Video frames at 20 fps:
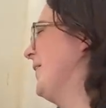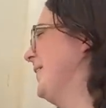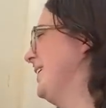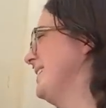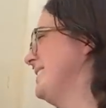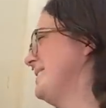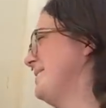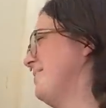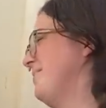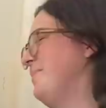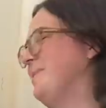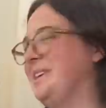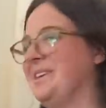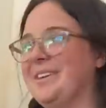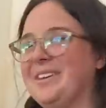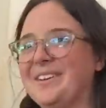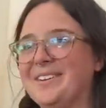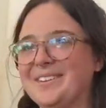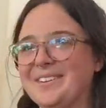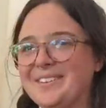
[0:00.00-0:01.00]
it's
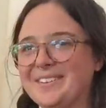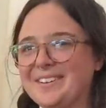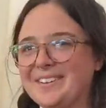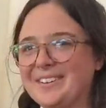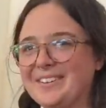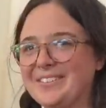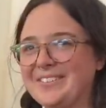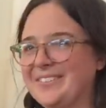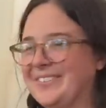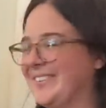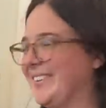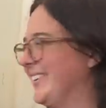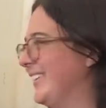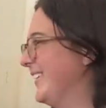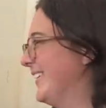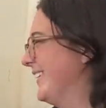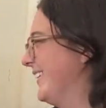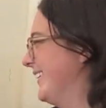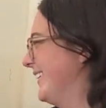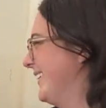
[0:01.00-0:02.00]

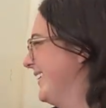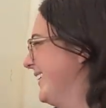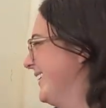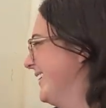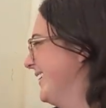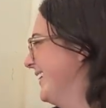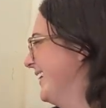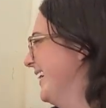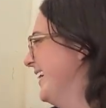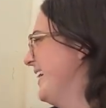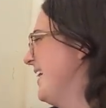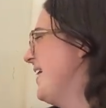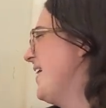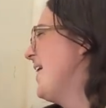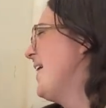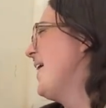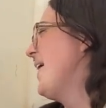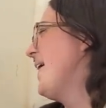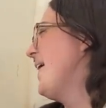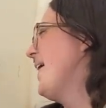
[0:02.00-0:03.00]
beautiful.
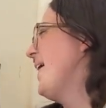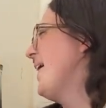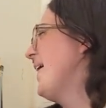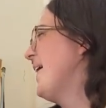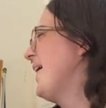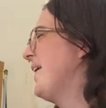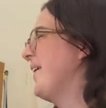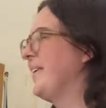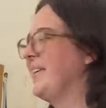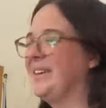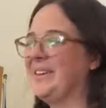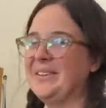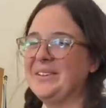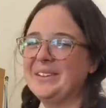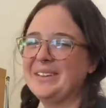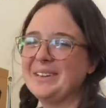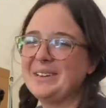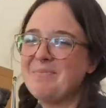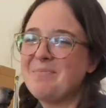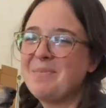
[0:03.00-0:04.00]
Oh, you look